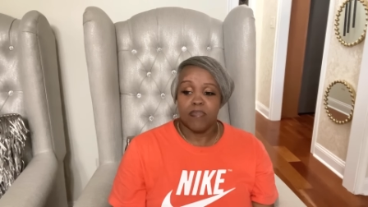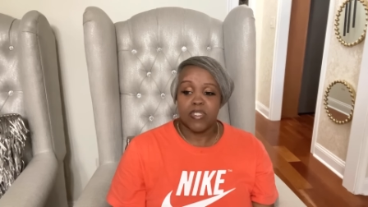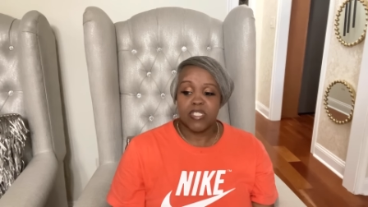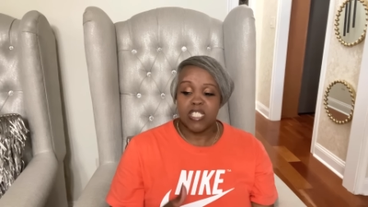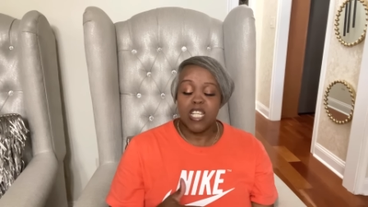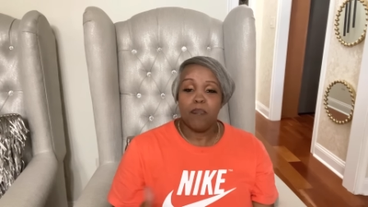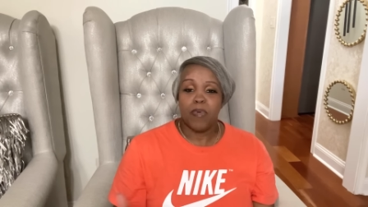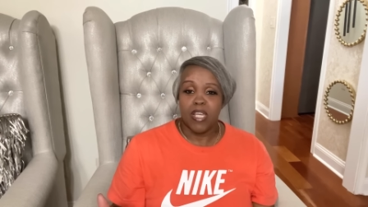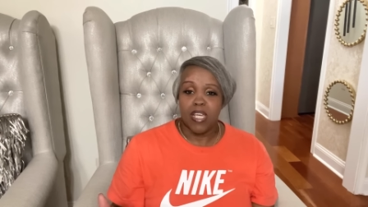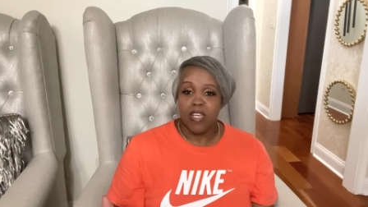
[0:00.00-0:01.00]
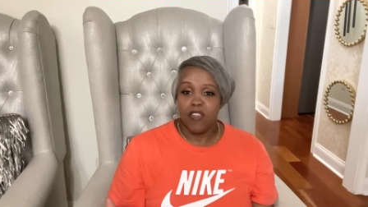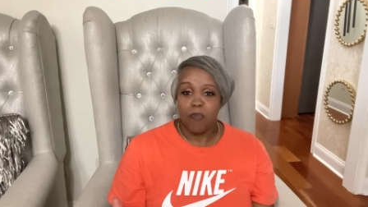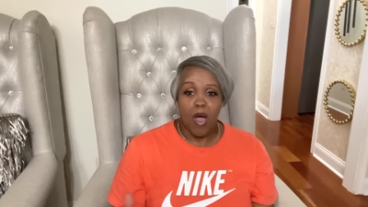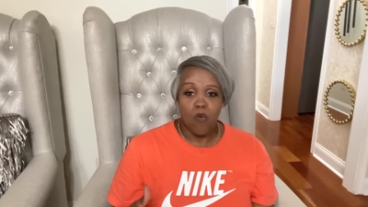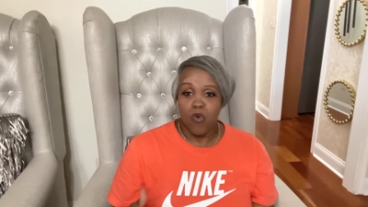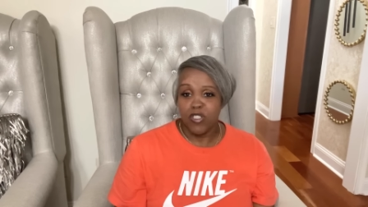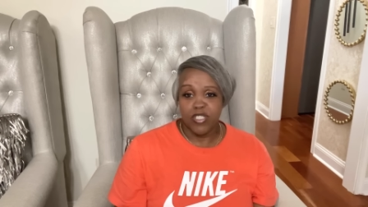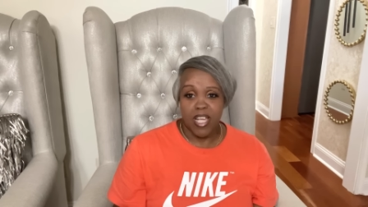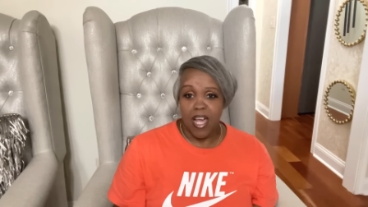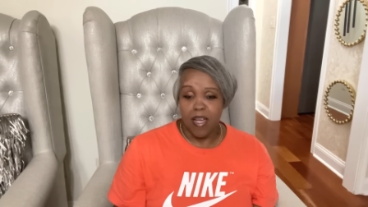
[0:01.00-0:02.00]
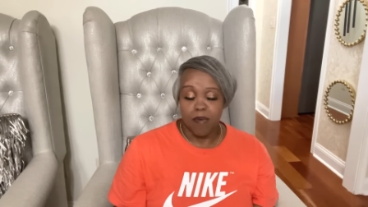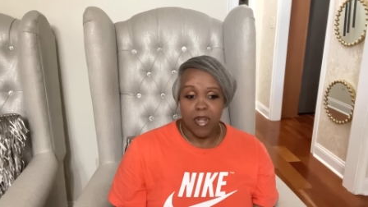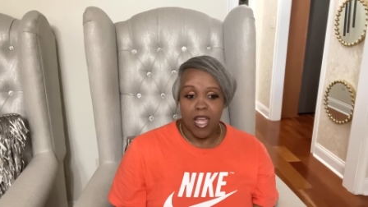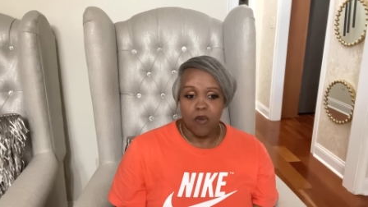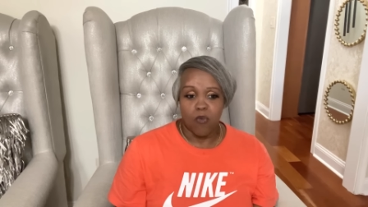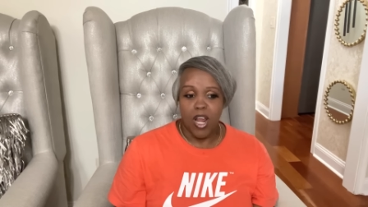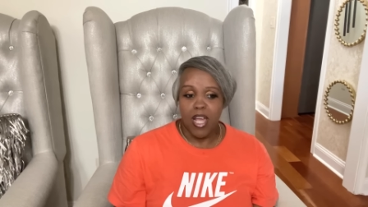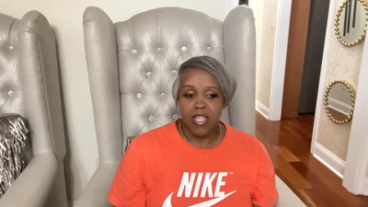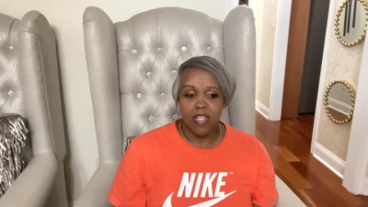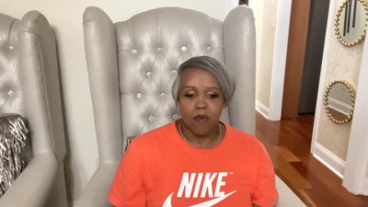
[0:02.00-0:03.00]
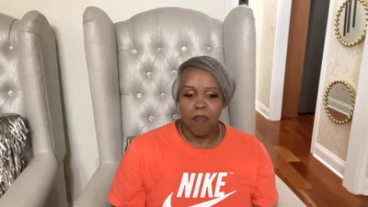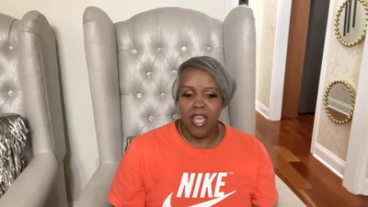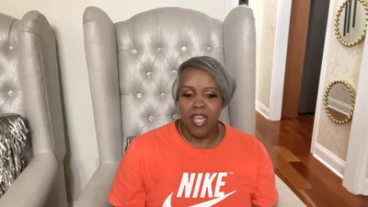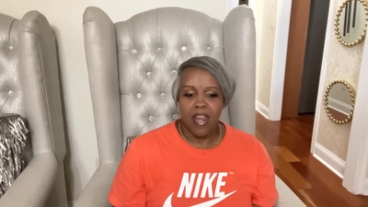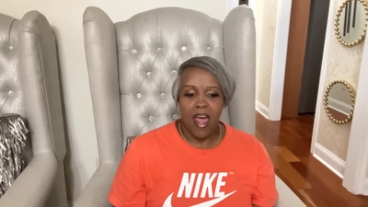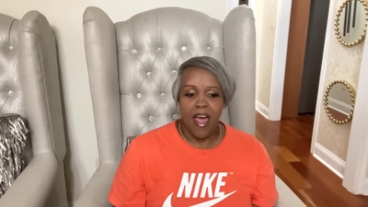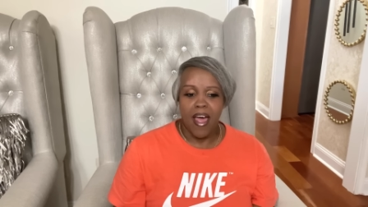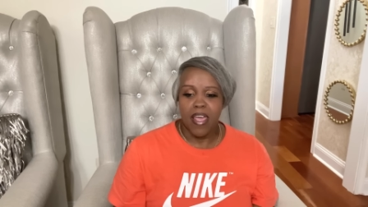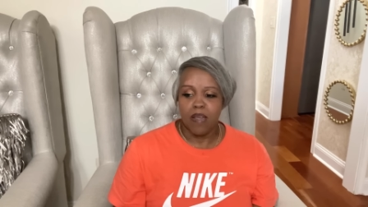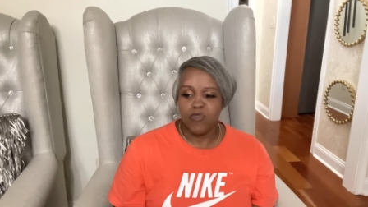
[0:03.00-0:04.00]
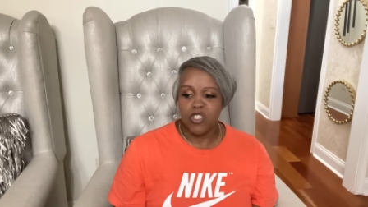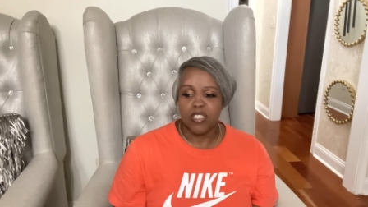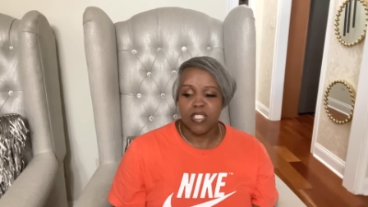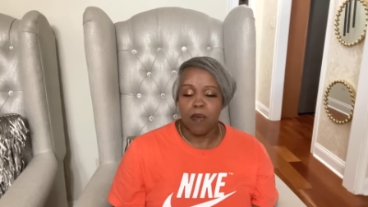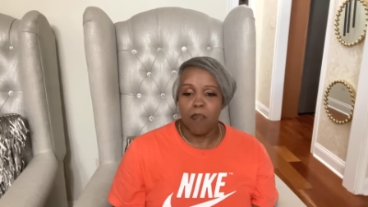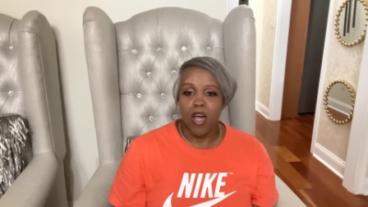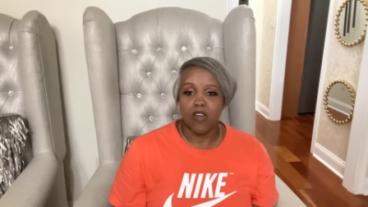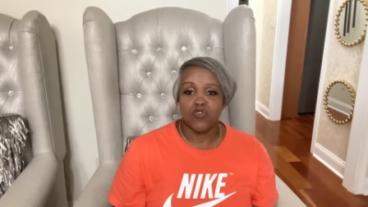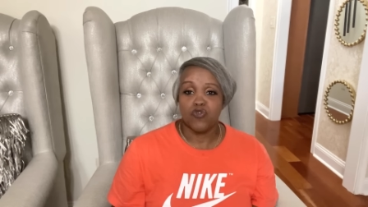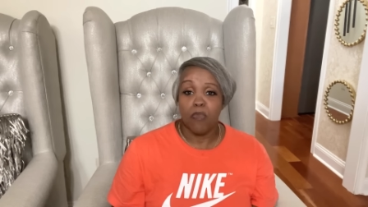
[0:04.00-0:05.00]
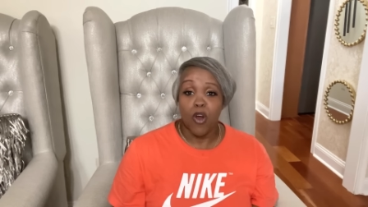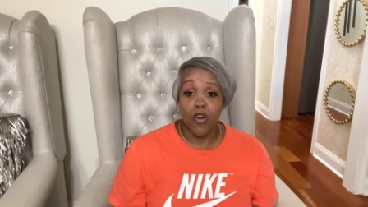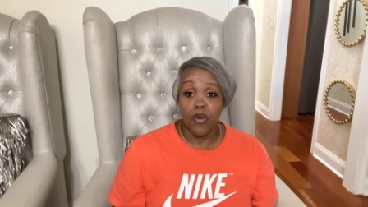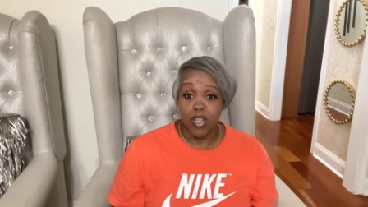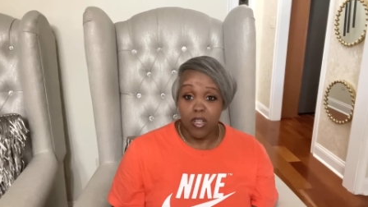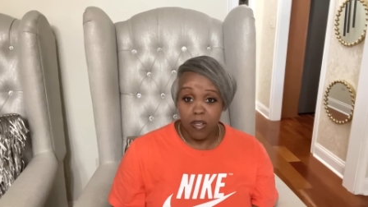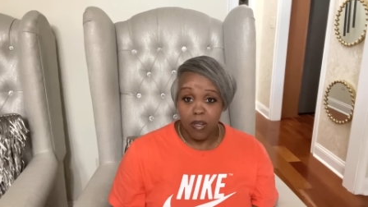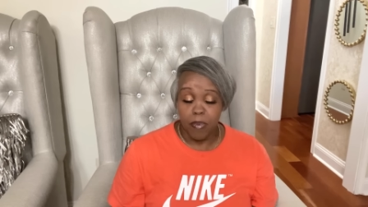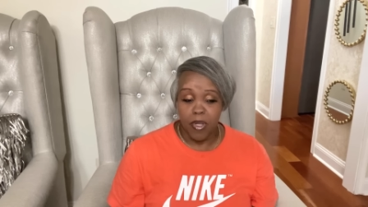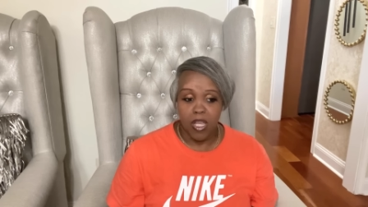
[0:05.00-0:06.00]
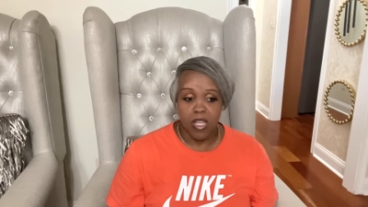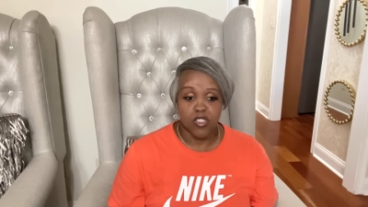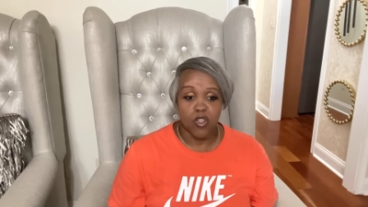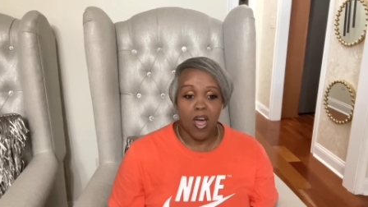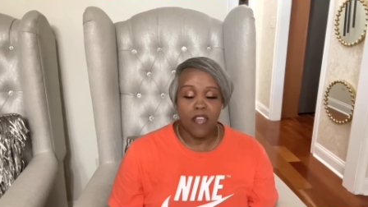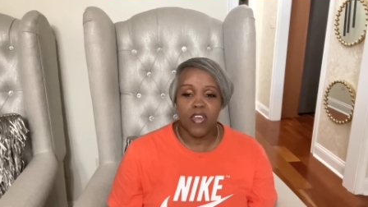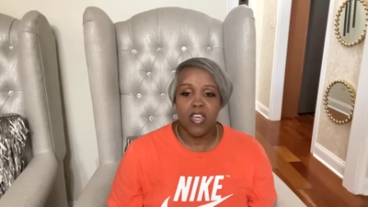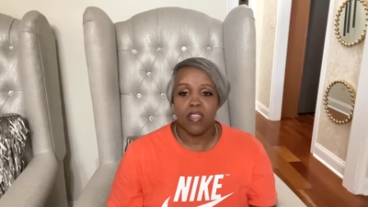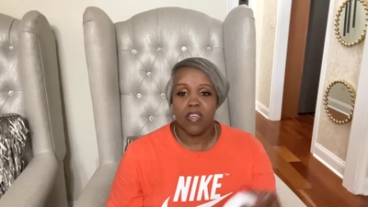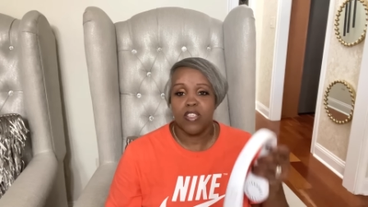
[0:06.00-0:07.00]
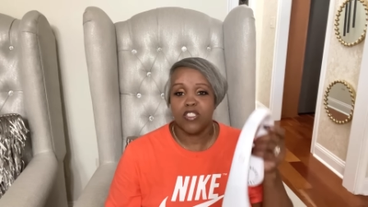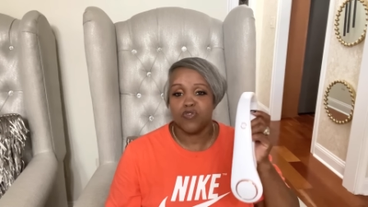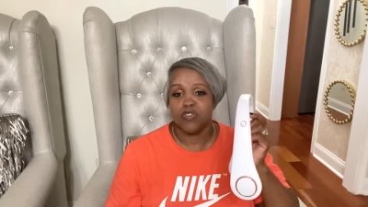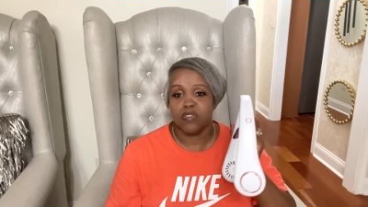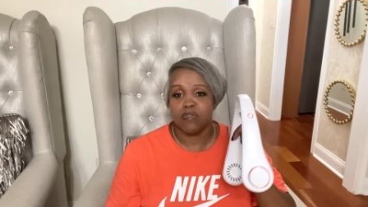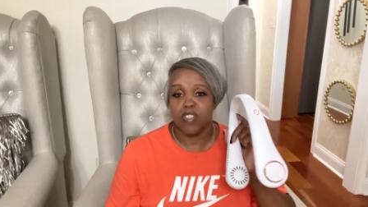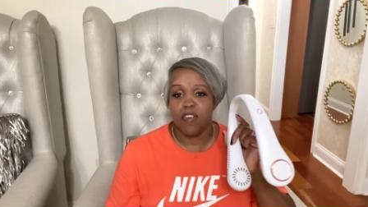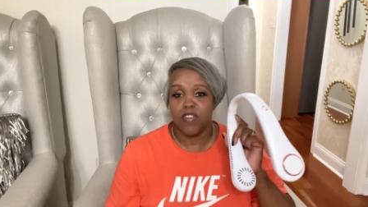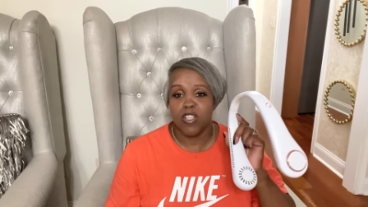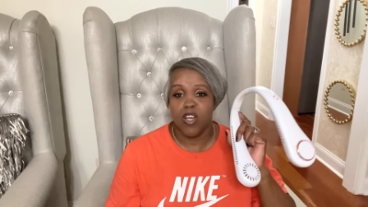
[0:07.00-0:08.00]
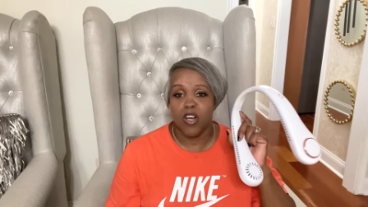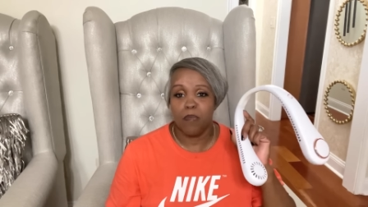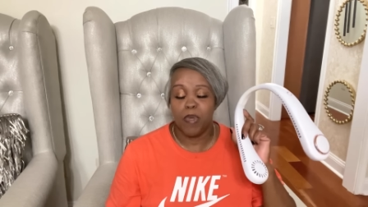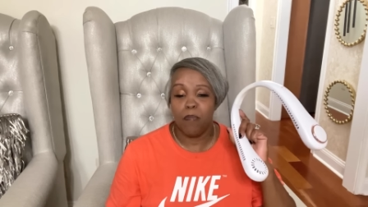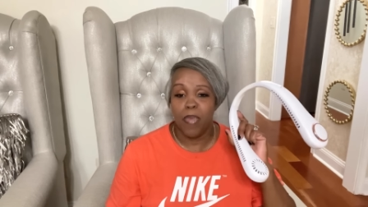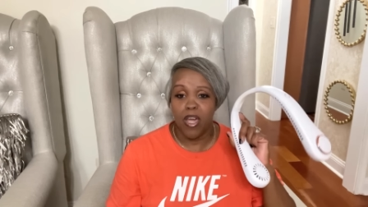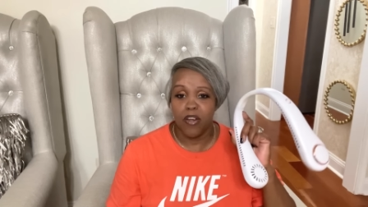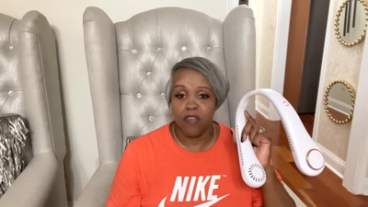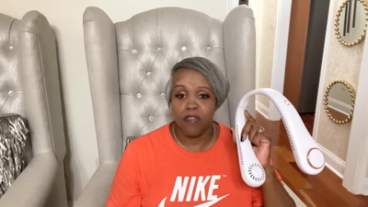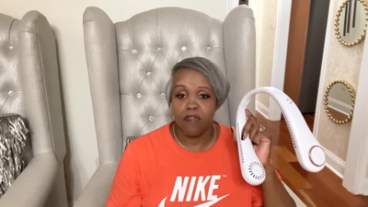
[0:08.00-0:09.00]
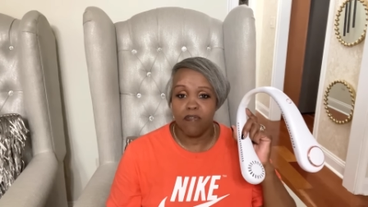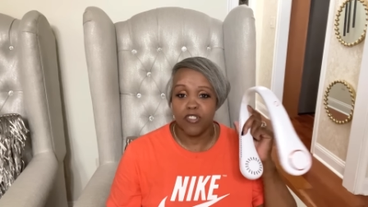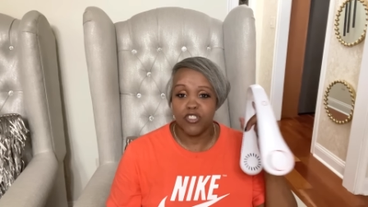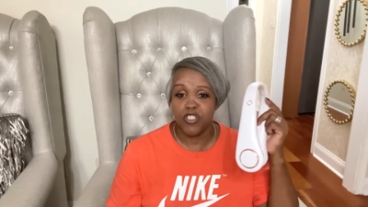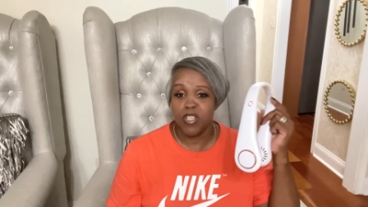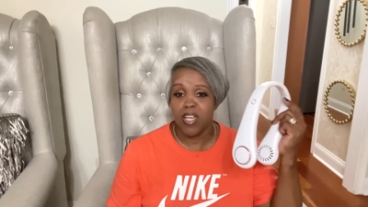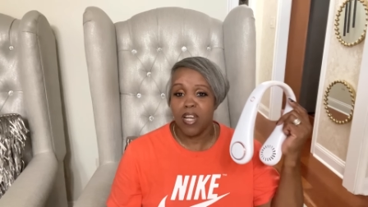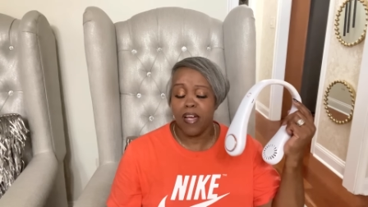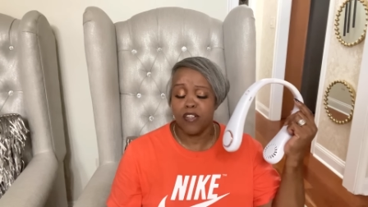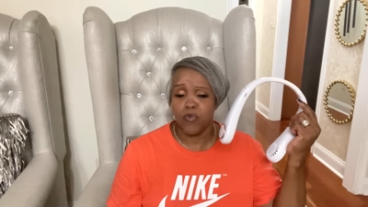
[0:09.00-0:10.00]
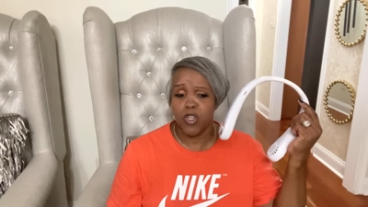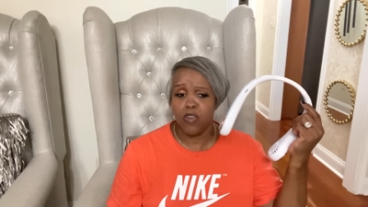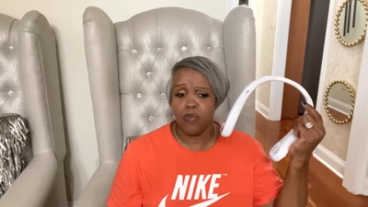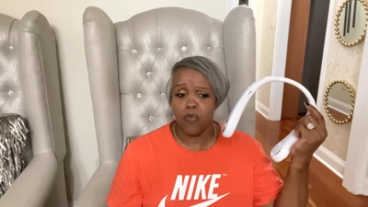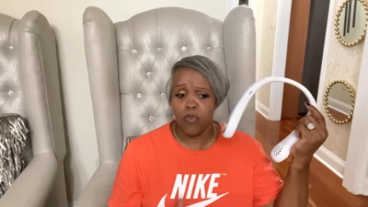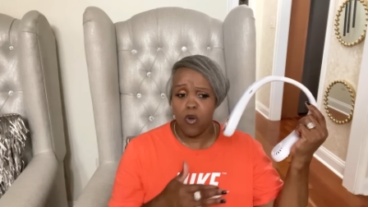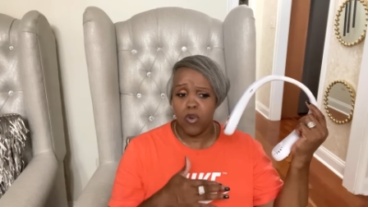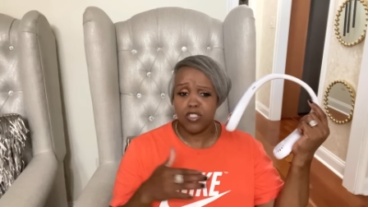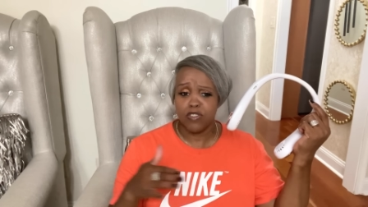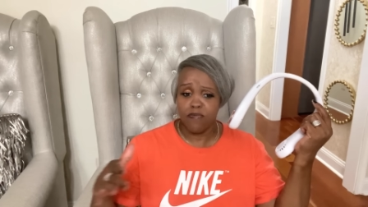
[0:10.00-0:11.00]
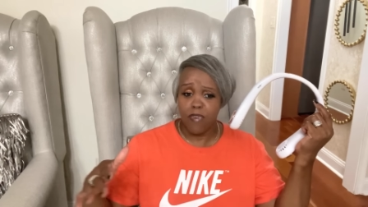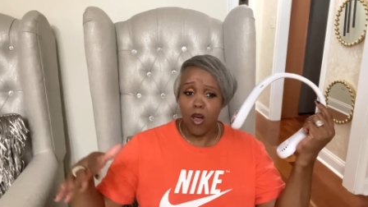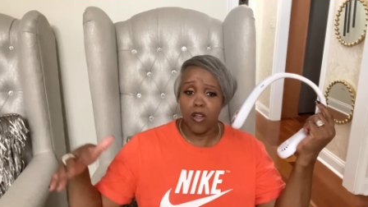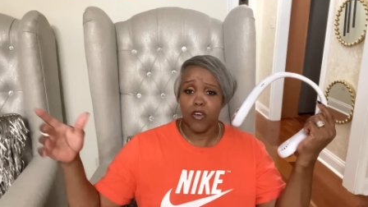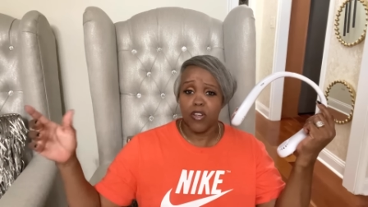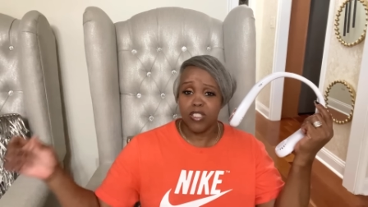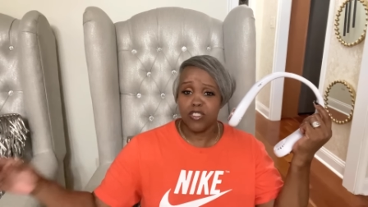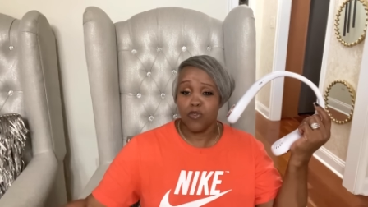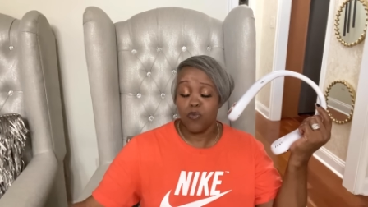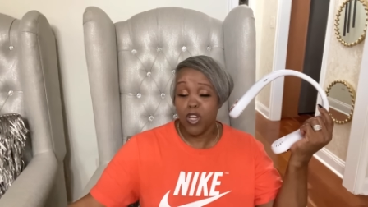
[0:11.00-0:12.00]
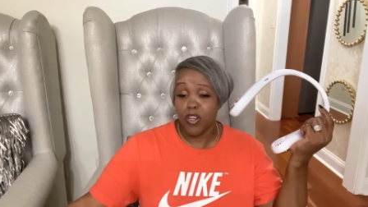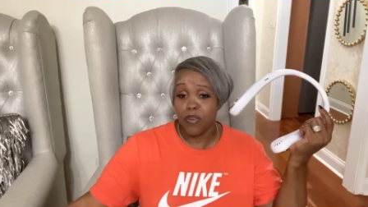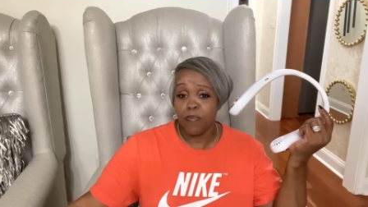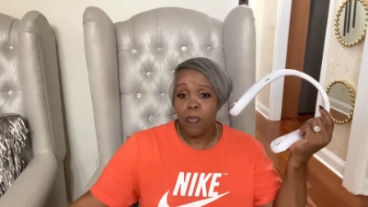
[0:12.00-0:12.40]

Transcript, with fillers: sleeping is my worst time. Like when I get in the bed, I am just about to burn up. And so I think that this is definitely gonna be better for Shuggy and I as we go into the fall and on into the winter